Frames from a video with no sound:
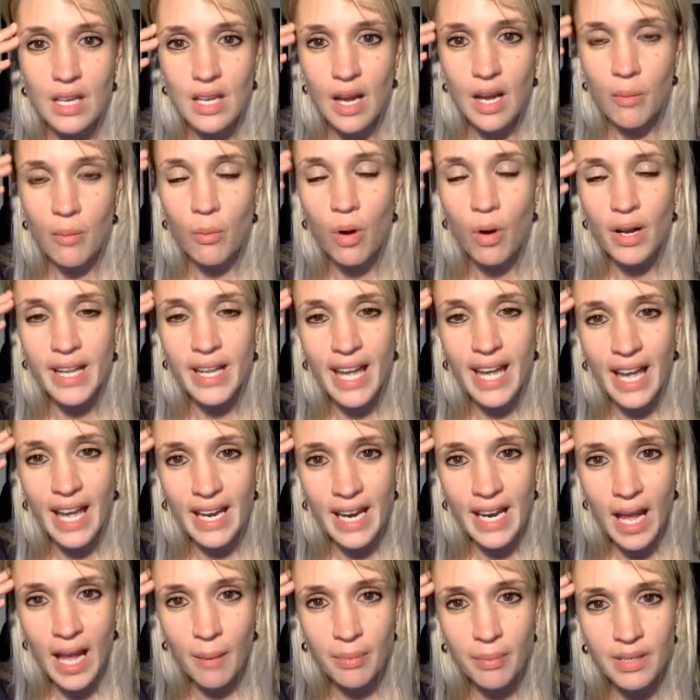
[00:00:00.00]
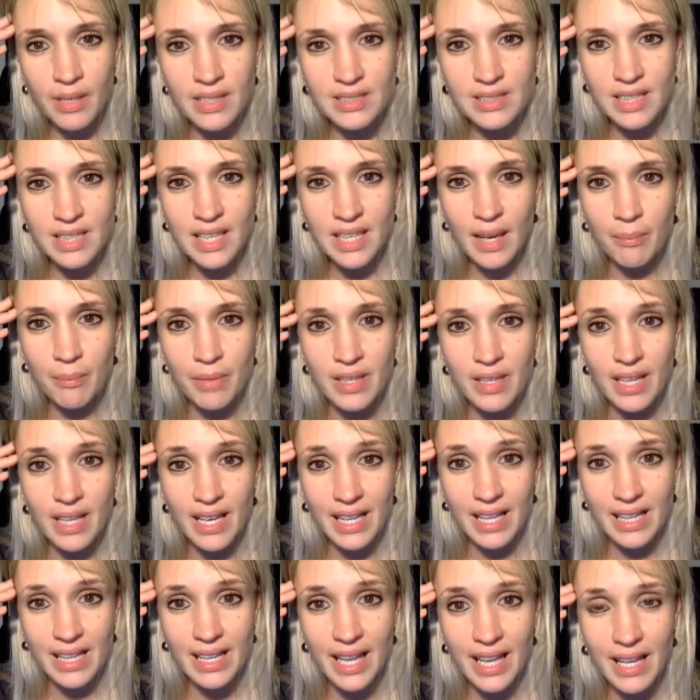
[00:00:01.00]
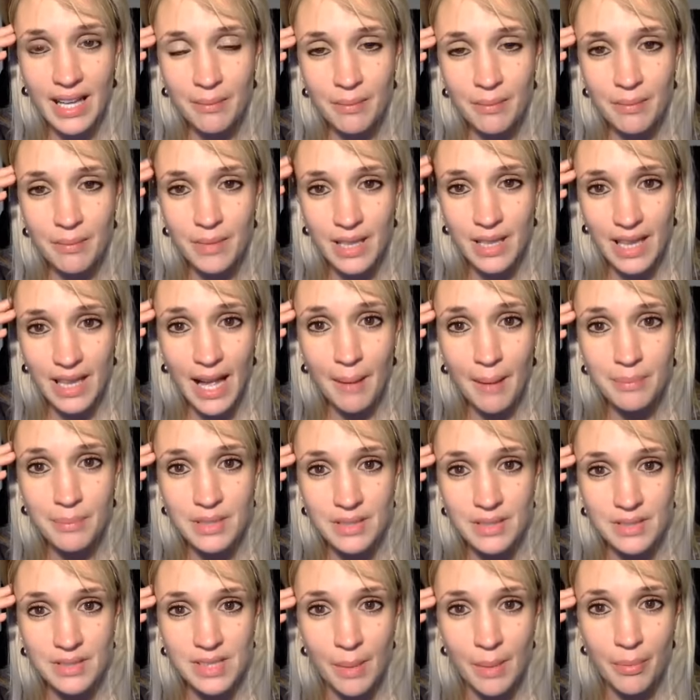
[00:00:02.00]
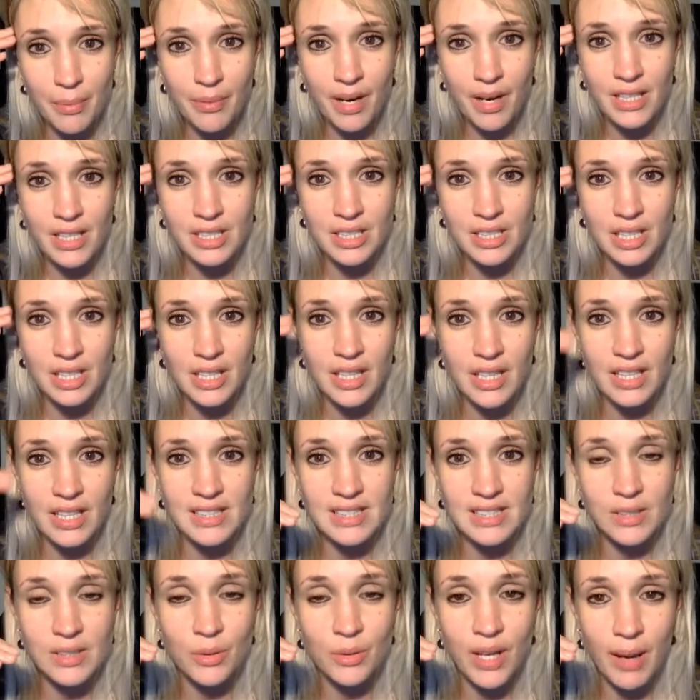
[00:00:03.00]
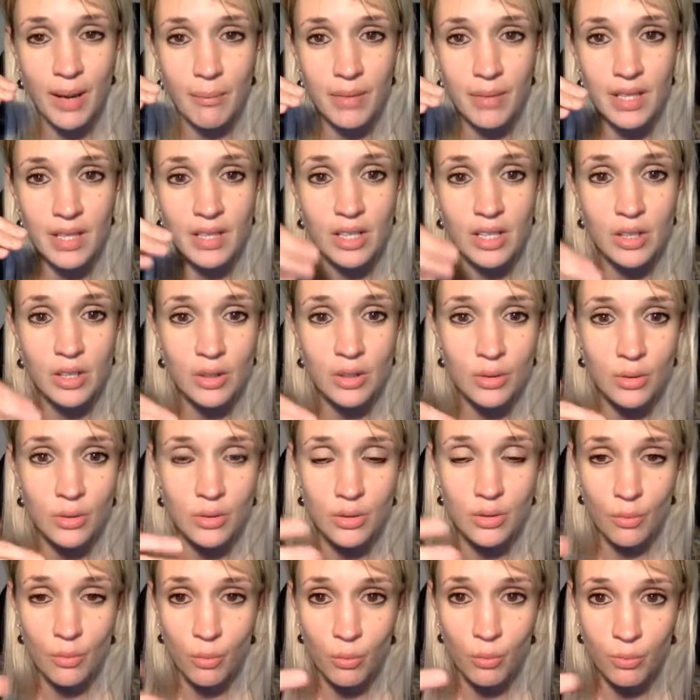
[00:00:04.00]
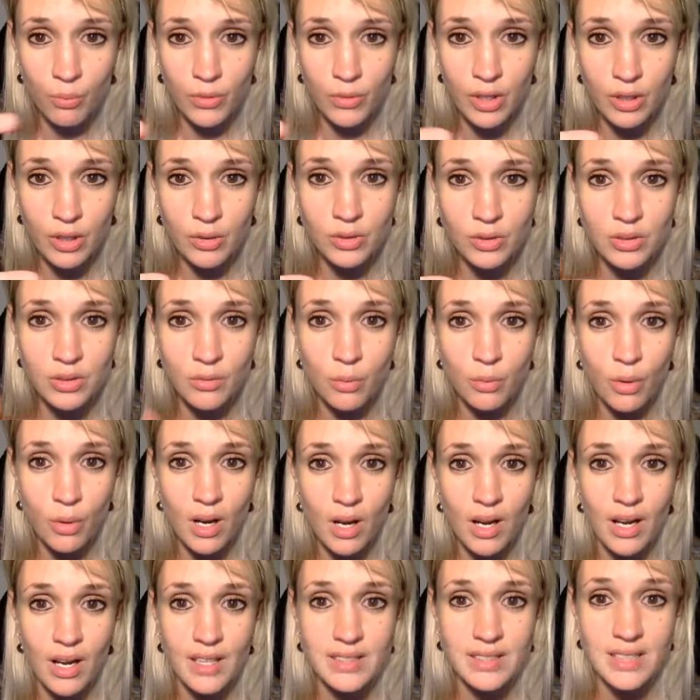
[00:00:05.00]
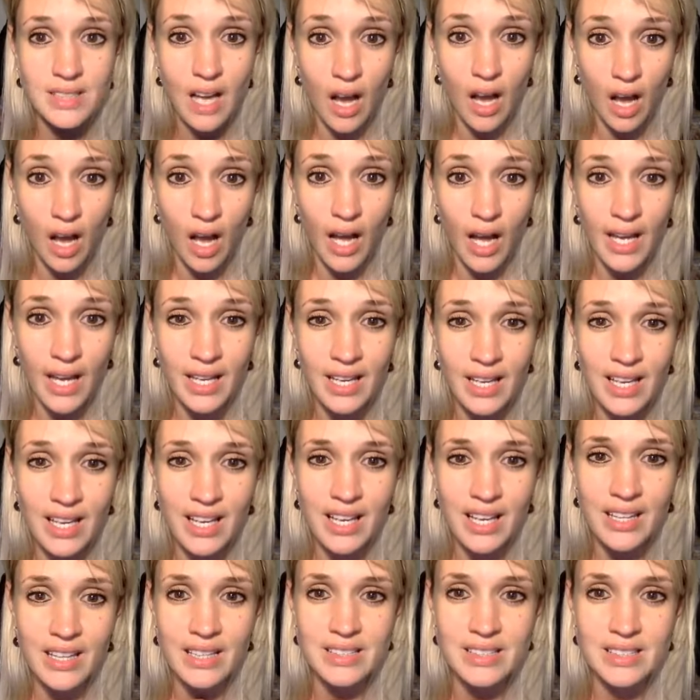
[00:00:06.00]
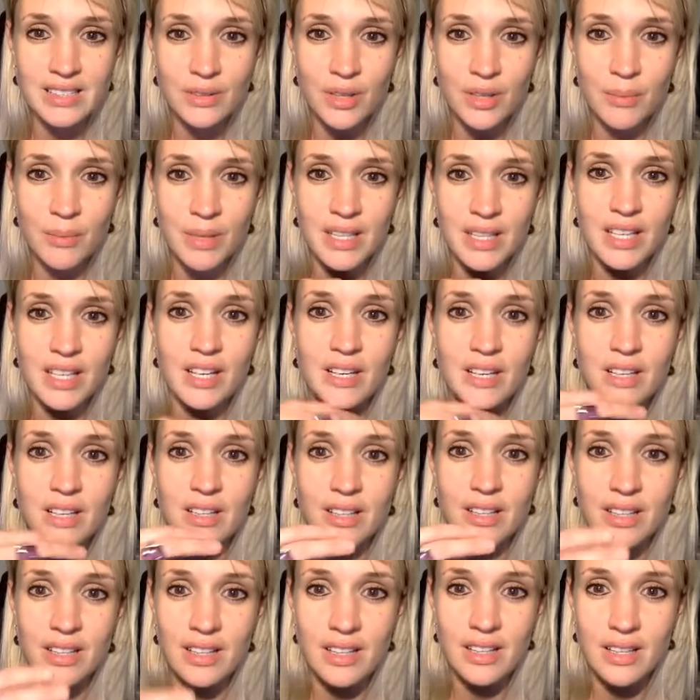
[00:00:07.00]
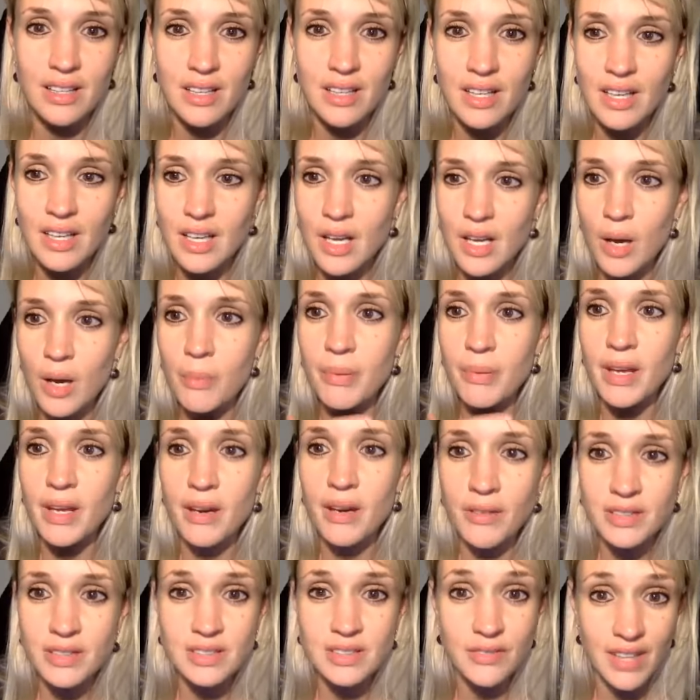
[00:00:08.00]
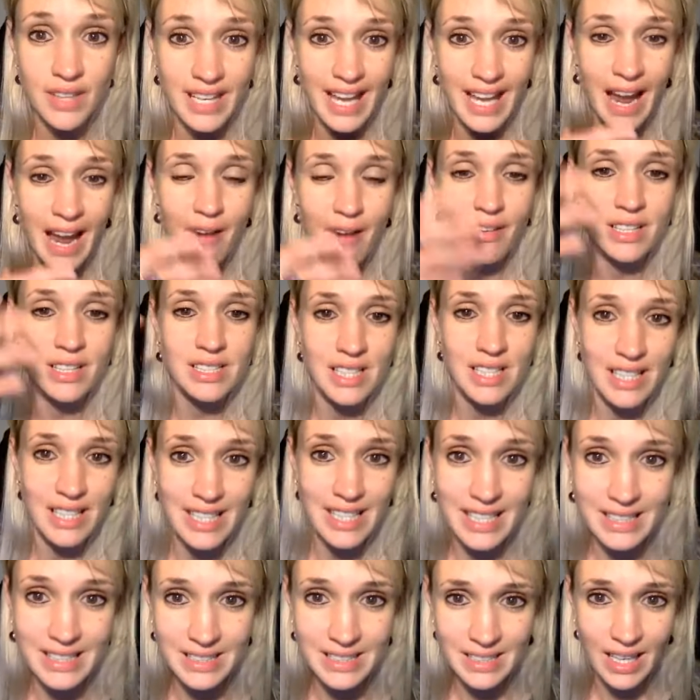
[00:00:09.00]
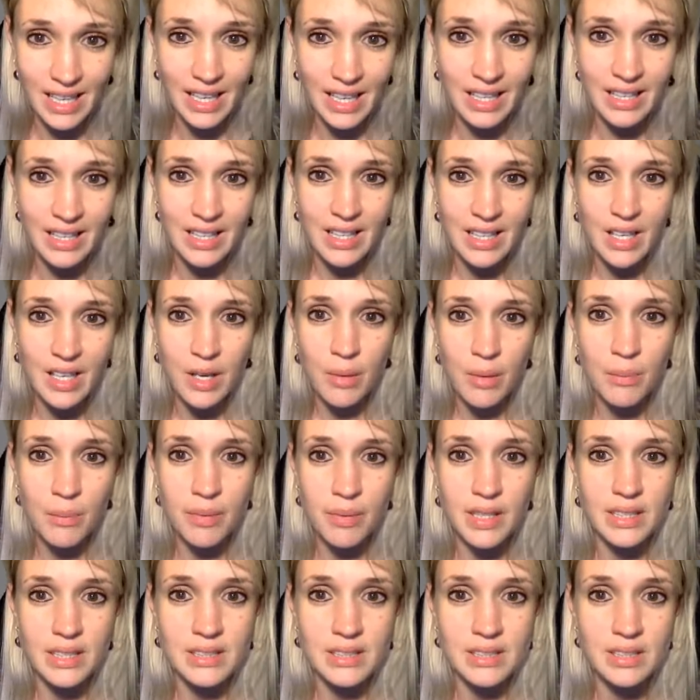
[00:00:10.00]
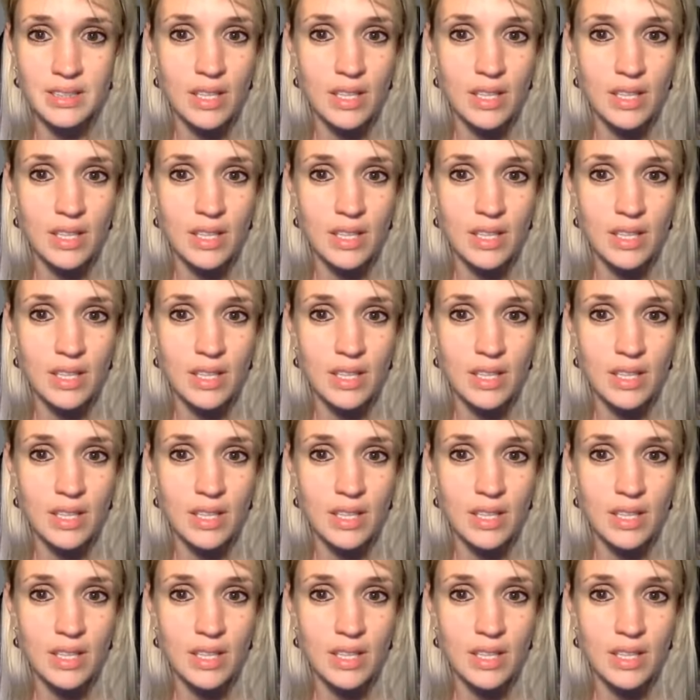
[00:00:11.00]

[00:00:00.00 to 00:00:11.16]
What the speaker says: And what can happen is there can be that collapse of separation, and there still can be the use of words, I, and there still could be the appearance of the character, Lisa, but it's